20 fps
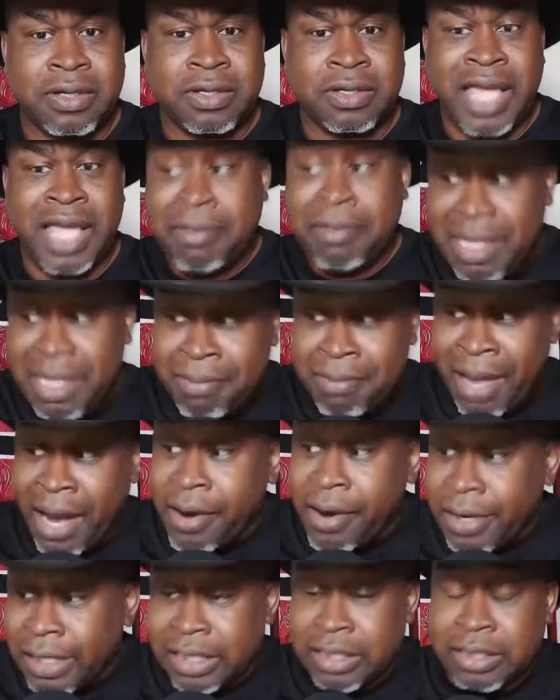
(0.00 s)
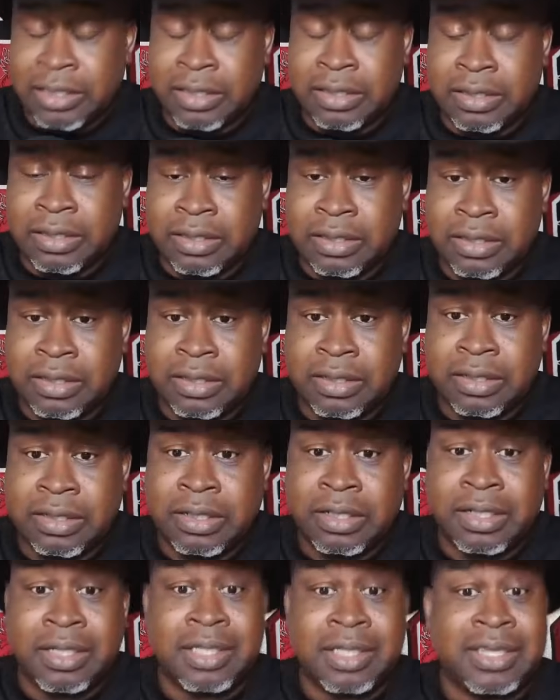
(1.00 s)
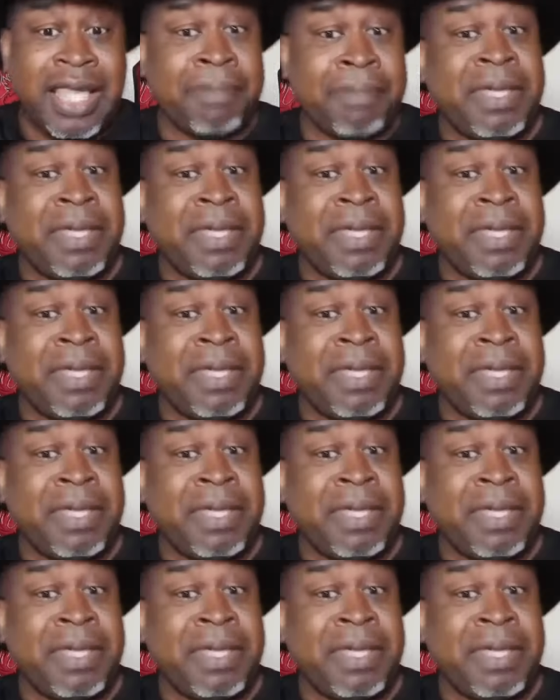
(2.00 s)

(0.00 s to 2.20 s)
They beat Maryland. They